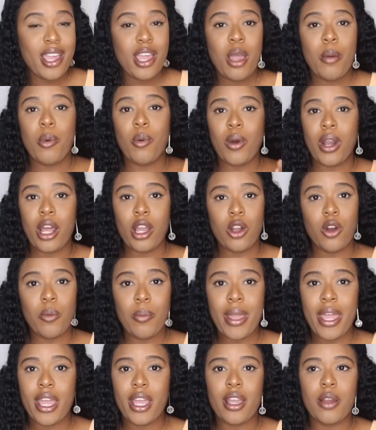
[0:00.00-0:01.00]
But when I go
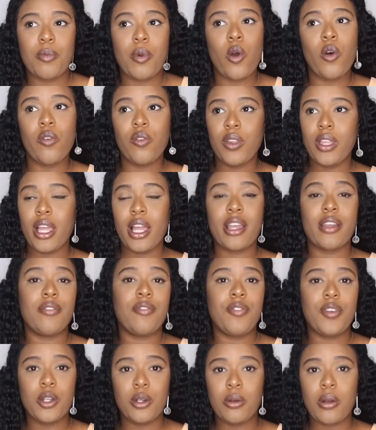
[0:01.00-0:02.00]
back, hopefully I can film.